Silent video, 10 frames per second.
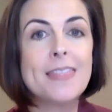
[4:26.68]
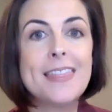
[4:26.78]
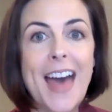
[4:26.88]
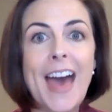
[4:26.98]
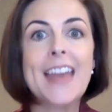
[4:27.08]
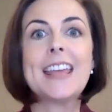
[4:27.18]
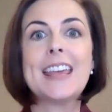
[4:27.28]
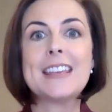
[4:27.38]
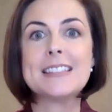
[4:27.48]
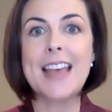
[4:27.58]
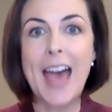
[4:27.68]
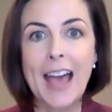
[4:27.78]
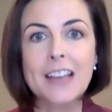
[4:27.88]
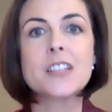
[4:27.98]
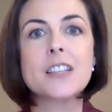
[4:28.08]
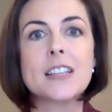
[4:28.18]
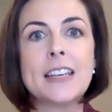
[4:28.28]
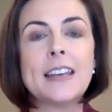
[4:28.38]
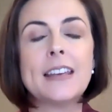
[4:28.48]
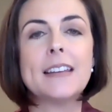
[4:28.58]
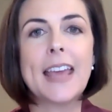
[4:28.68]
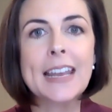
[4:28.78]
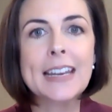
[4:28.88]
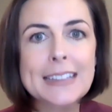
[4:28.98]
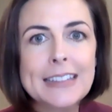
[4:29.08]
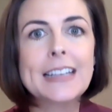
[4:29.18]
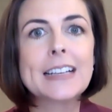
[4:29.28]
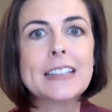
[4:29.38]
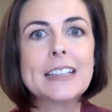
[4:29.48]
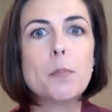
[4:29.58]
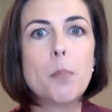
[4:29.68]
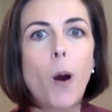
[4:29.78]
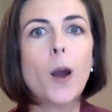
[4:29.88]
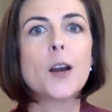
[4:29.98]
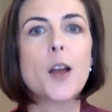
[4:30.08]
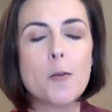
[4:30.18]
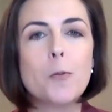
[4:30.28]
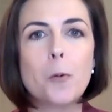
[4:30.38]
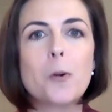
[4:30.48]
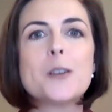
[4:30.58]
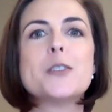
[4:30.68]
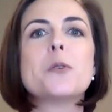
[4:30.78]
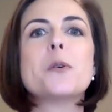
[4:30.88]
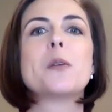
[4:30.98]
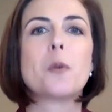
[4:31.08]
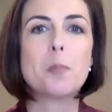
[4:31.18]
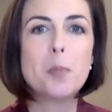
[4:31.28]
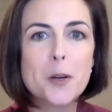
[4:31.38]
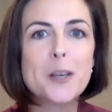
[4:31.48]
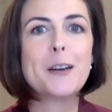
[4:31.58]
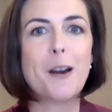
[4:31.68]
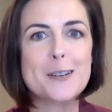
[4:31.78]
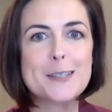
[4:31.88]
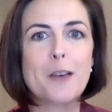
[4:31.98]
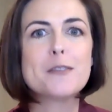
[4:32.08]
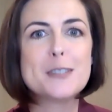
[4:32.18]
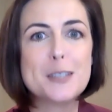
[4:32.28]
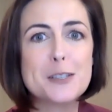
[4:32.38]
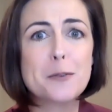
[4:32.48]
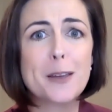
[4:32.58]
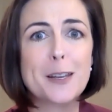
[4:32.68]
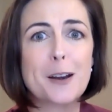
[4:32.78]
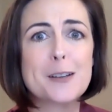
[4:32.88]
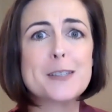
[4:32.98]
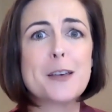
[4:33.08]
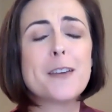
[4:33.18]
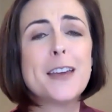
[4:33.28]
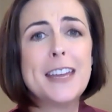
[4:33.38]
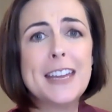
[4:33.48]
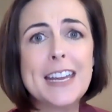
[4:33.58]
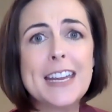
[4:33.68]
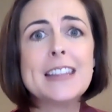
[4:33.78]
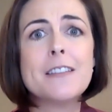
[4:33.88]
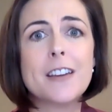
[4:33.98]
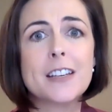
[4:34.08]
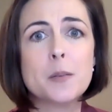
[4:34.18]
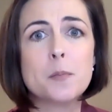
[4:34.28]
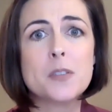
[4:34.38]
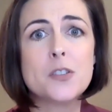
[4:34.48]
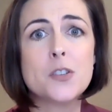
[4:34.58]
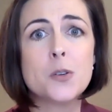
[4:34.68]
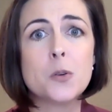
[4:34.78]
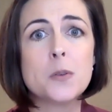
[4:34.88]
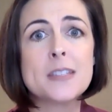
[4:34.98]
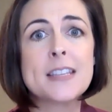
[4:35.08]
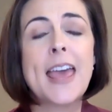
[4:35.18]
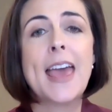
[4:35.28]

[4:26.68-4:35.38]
That is actually analytically part of what we're doing. We're putting ourselves, situating ourselves in the victim's shoes.